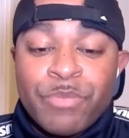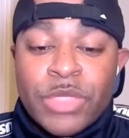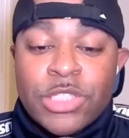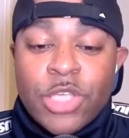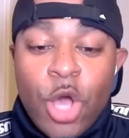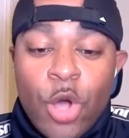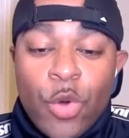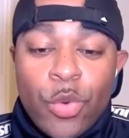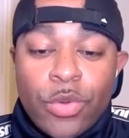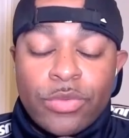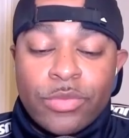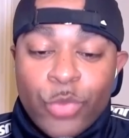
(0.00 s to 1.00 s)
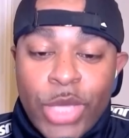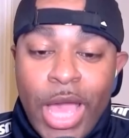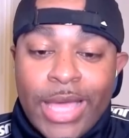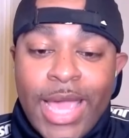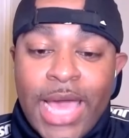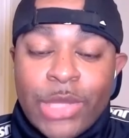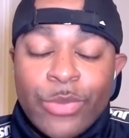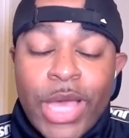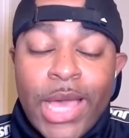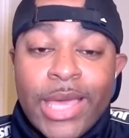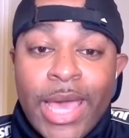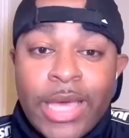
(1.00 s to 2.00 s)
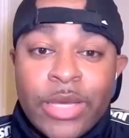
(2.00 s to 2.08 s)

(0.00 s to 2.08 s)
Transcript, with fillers: So we got Kali, we got K